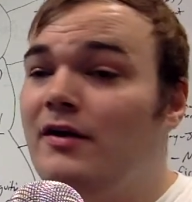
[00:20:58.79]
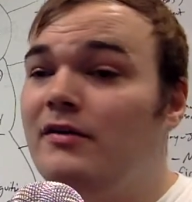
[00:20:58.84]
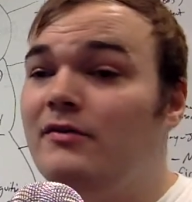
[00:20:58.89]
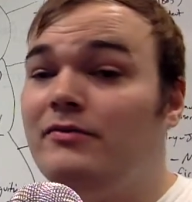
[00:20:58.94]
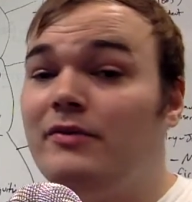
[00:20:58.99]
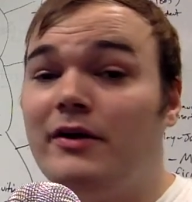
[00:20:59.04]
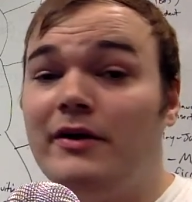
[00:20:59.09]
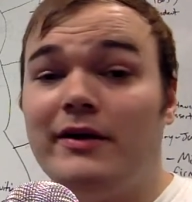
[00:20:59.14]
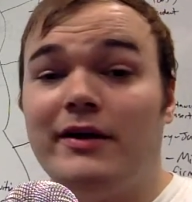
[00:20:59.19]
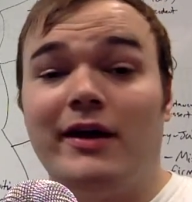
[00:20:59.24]

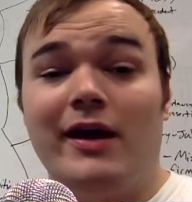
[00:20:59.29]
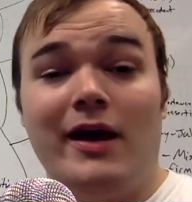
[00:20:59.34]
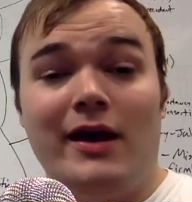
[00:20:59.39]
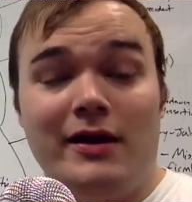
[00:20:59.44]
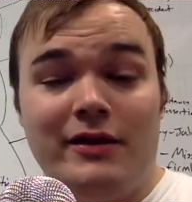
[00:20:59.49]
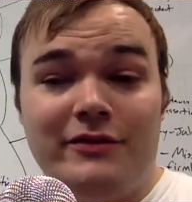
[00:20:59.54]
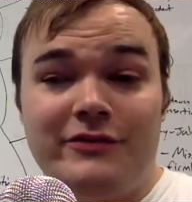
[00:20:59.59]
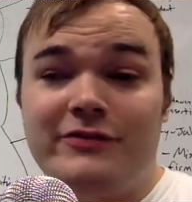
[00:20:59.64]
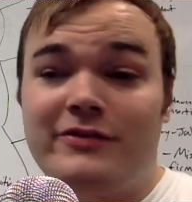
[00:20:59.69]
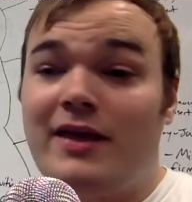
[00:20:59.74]
Fire
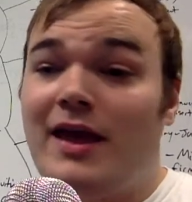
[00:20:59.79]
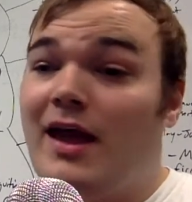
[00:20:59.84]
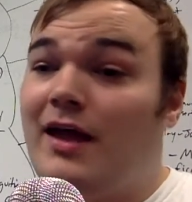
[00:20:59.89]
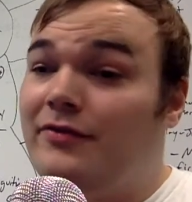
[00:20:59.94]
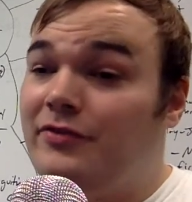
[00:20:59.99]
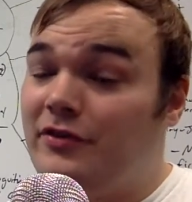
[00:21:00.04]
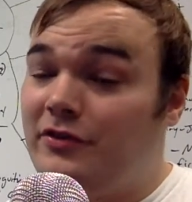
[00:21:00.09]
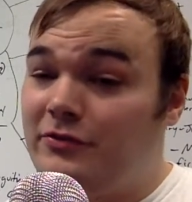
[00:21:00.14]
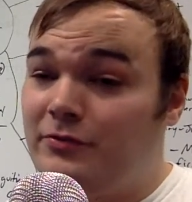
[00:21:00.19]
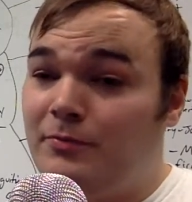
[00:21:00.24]
cannons
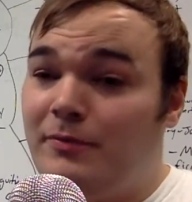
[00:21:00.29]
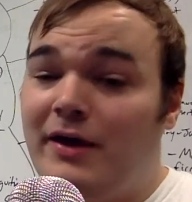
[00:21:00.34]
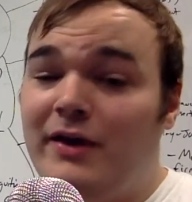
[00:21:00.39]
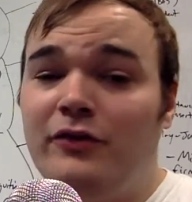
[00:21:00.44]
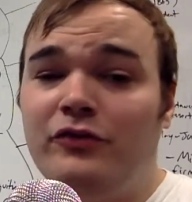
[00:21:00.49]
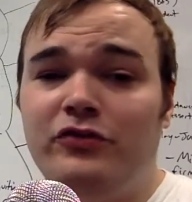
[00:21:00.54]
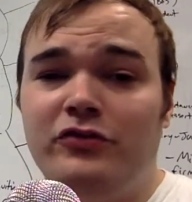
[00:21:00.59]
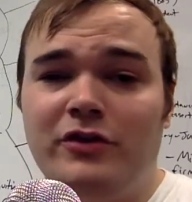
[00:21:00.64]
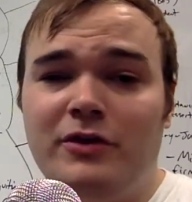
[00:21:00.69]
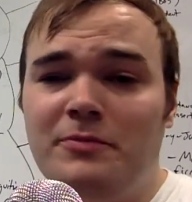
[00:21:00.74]
at these
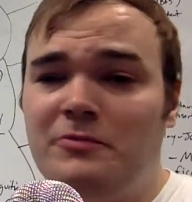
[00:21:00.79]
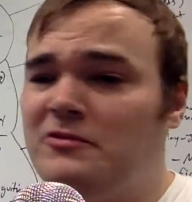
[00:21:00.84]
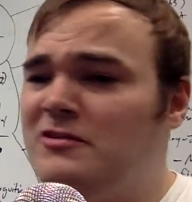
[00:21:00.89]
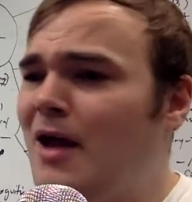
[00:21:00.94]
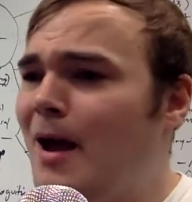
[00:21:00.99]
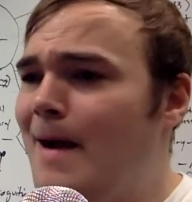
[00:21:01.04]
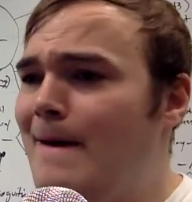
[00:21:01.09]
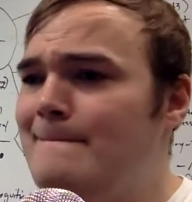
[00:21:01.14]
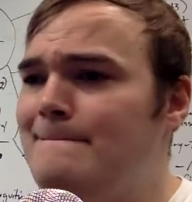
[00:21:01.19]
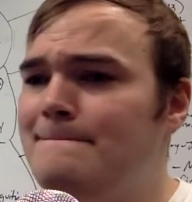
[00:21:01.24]
metal ships,
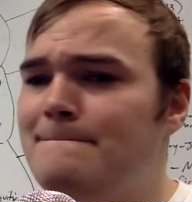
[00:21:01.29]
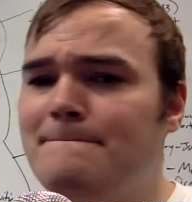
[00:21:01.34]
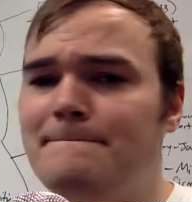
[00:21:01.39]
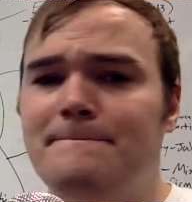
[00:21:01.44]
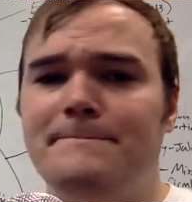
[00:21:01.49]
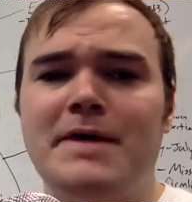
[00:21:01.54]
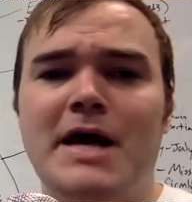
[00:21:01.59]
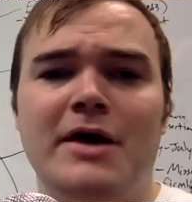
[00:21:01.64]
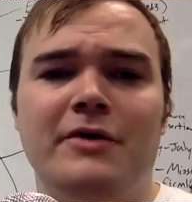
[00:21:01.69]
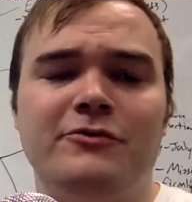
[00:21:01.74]

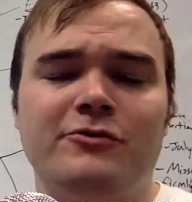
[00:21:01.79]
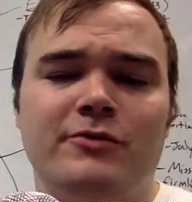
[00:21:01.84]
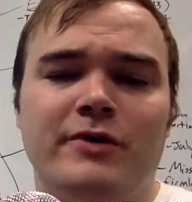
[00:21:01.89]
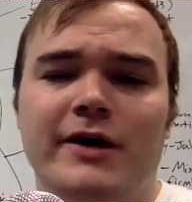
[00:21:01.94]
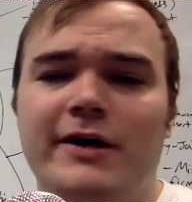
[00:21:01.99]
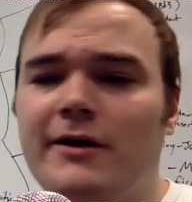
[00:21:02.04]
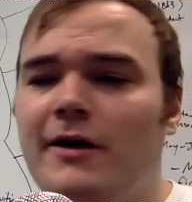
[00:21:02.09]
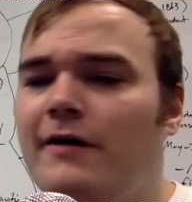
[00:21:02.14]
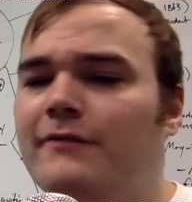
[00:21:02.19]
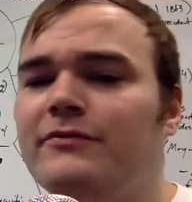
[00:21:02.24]
bounce
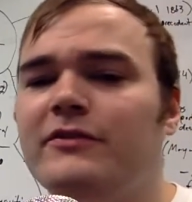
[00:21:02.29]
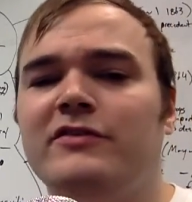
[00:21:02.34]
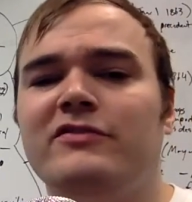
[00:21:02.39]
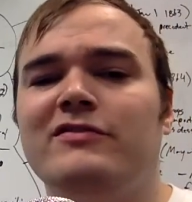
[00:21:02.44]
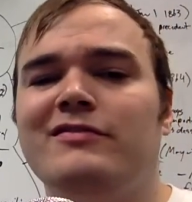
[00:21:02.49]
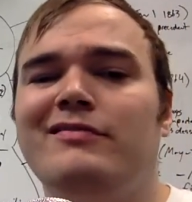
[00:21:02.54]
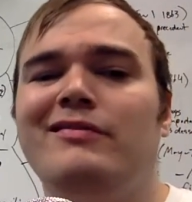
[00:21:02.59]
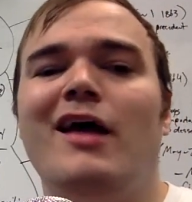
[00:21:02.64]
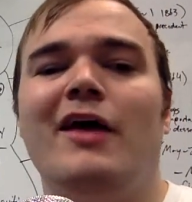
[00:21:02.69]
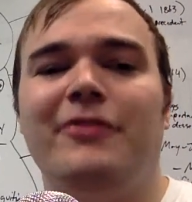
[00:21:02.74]
right off, does
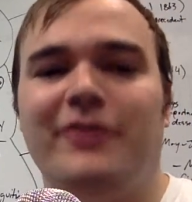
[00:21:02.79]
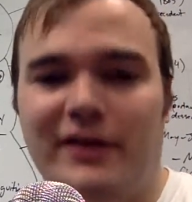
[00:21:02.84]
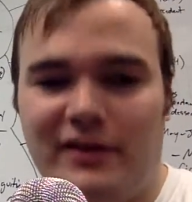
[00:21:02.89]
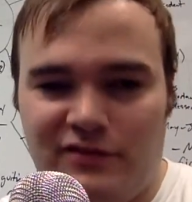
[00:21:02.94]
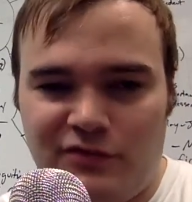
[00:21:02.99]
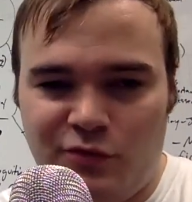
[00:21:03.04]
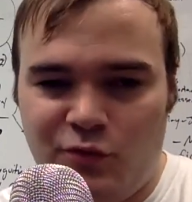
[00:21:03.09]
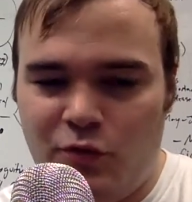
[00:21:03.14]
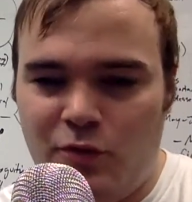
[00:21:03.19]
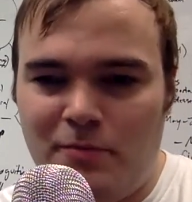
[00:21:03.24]
nothing
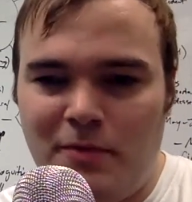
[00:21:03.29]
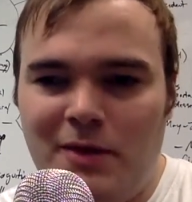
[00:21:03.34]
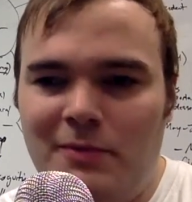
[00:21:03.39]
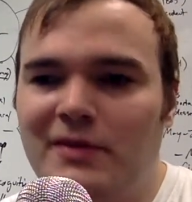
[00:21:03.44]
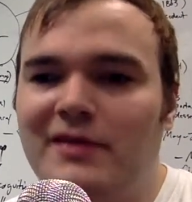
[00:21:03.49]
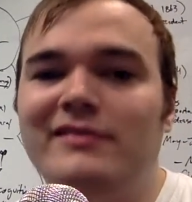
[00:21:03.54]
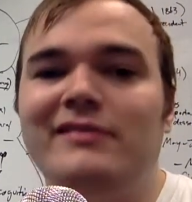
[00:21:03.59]
to them, maybe a